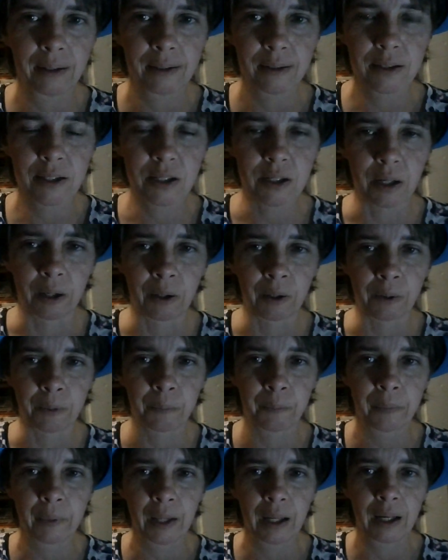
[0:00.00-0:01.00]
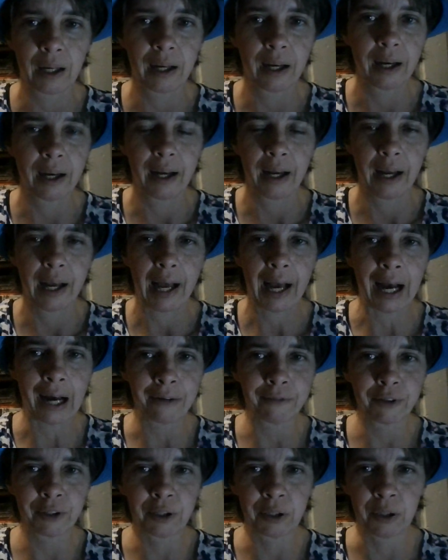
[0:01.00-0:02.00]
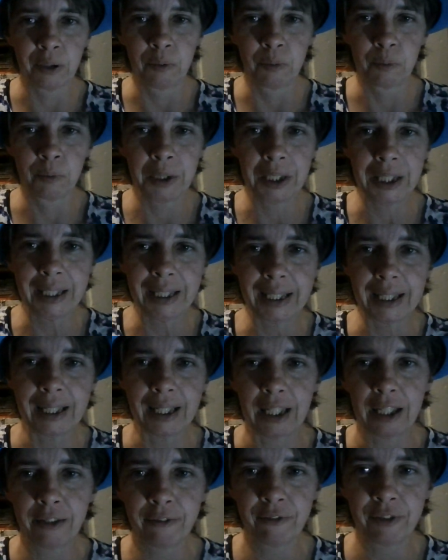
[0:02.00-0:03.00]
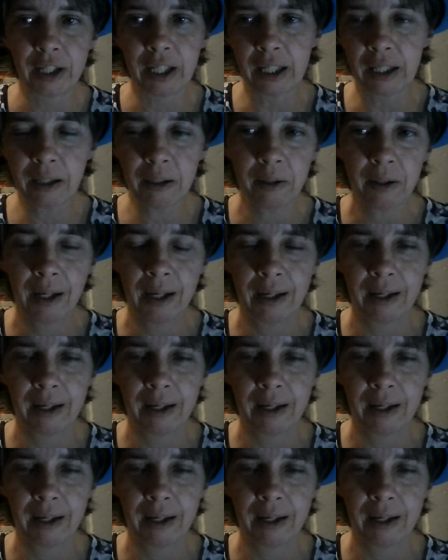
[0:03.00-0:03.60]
So have a good reading evening,